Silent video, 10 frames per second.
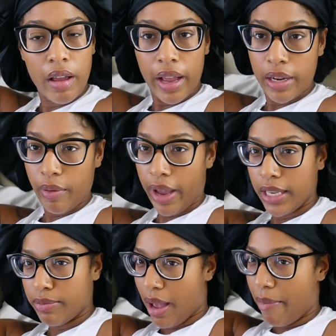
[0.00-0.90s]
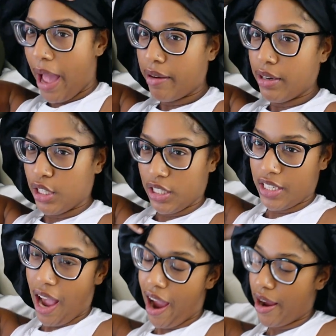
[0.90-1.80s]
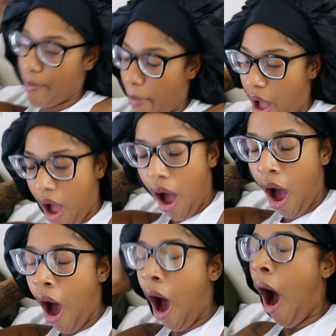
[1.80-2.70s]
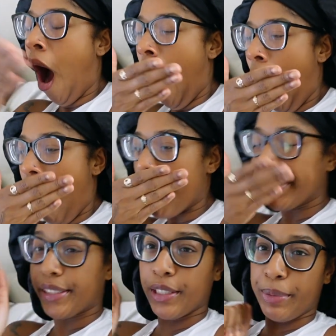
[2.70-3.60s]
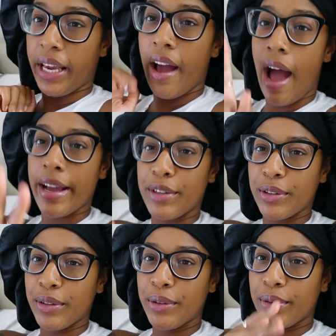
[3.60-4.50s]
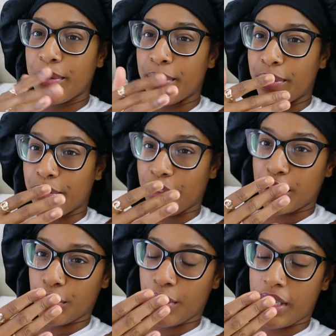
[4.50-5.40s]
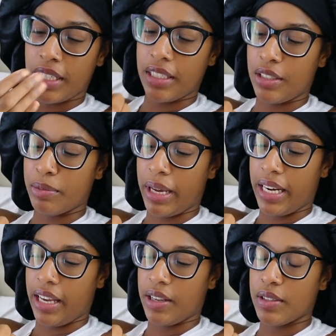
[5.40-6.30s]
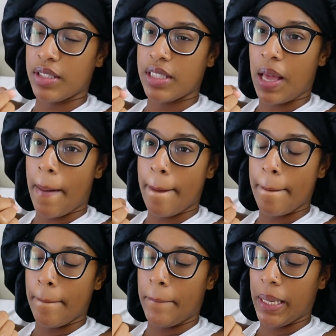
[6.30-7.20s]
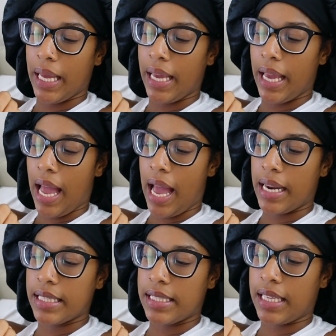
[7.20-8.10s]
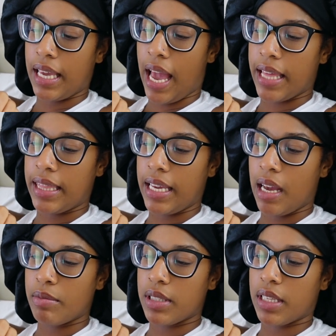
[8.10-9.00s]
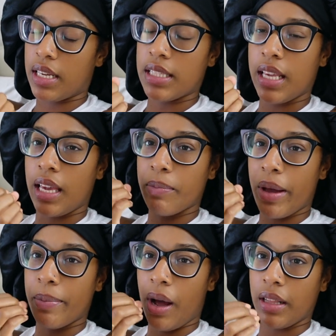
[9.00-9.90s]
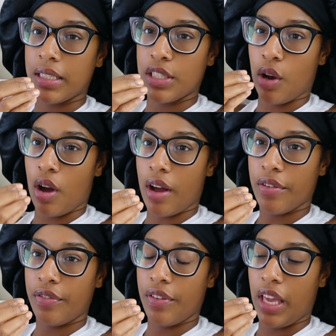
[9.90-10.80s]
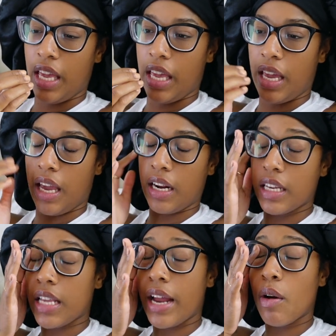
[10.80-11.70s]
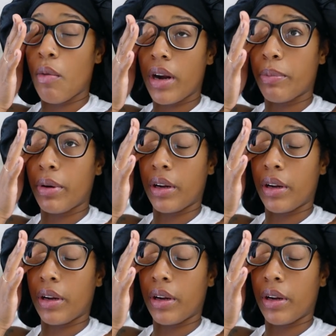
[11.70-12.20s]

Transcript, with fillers: Anyways, my battery just died, but oh, excuse me i do for sure need to do my nails but honestly i think i'm just gonna take my polish off and because i don't want to put